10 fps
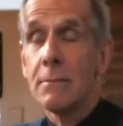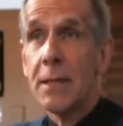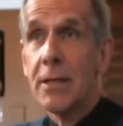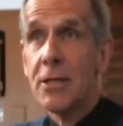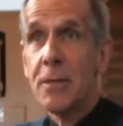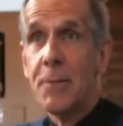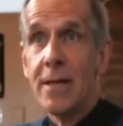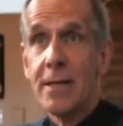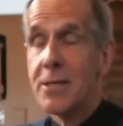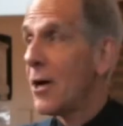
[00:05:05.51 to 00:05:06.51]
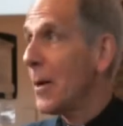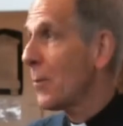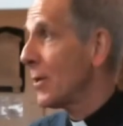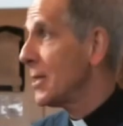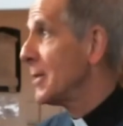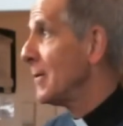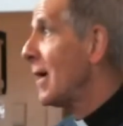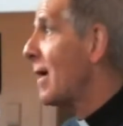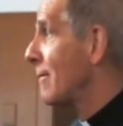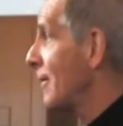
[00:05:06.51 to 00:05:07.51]
Because to be a disciple is to
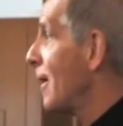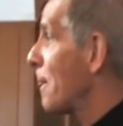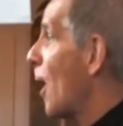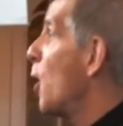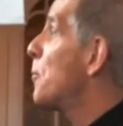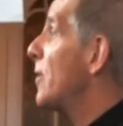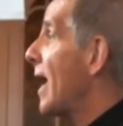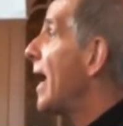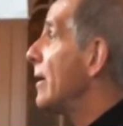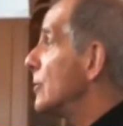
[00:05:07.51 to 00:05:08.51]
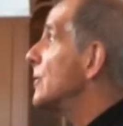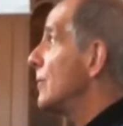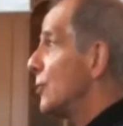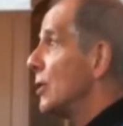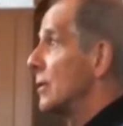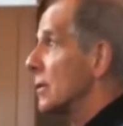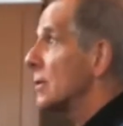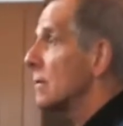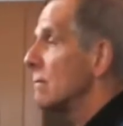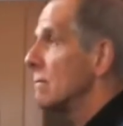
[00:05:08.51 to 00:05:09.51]
have open house for
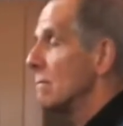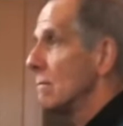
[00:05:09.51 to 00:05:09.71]
Jesus.